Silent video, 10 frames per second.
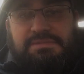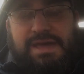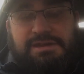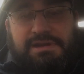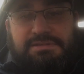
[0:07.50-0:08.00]

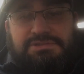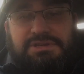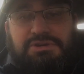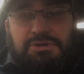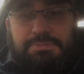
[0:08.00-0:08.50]
background, to
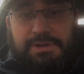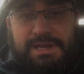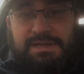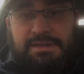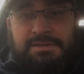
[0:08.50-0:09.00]

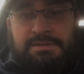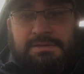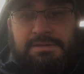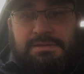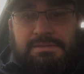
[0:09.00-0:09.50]
incorporate
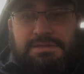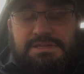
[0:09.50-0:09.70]
the